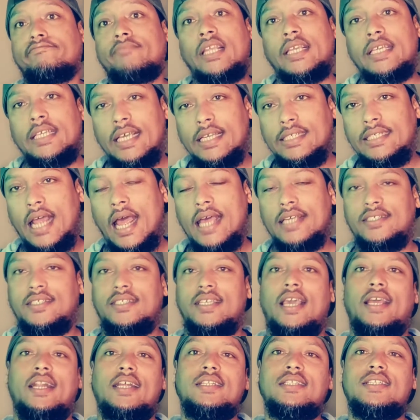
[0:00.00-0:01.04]
Yes, I
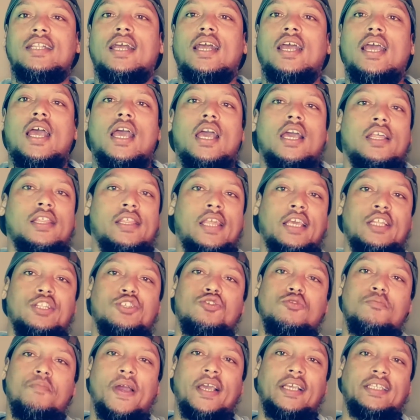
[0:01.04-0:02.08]
said it. Then
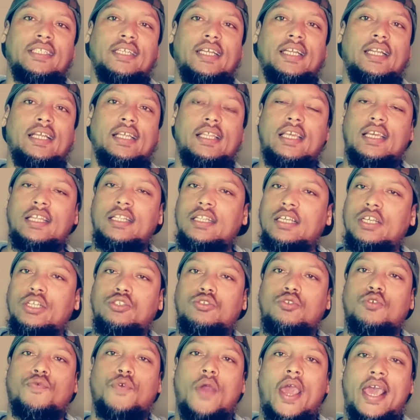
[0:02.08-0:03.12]
you basically then need
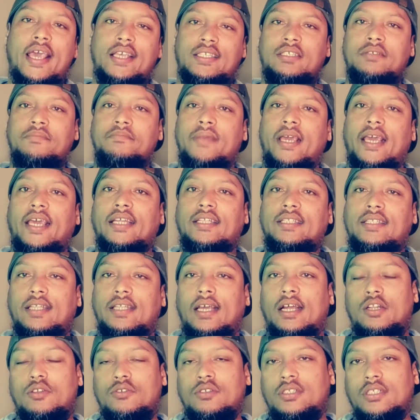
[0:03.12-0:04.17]
to, as a man,
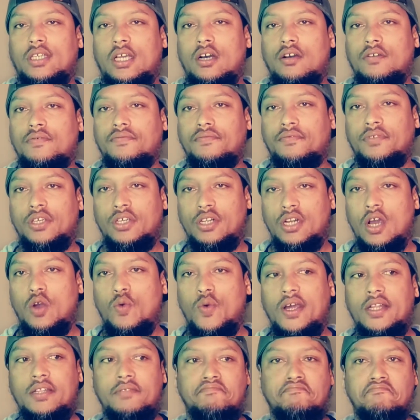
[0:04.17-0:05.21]
tell yourself, you know
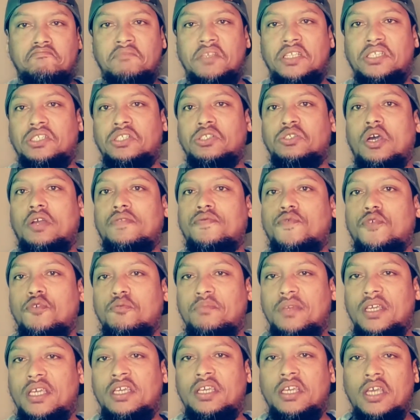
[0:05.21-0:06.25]
what, this is not for
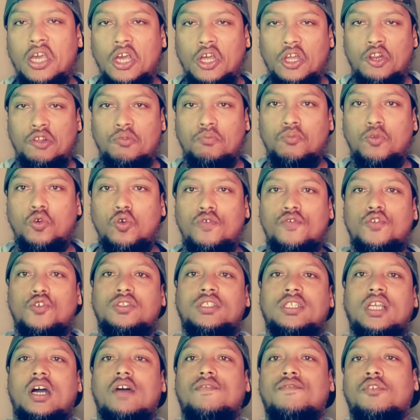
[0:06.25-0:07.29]
me. Remove
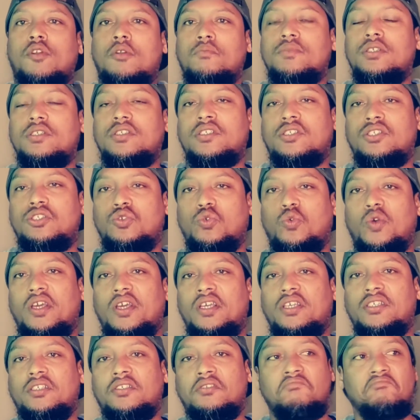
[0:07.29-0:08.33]
yourself from the
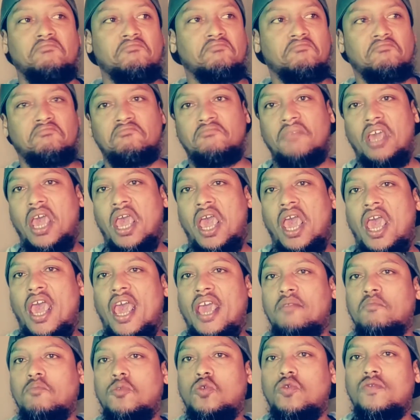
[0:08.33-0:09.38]
situation
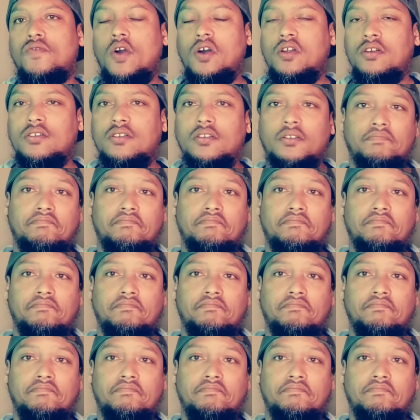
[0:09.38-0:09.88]
and move on.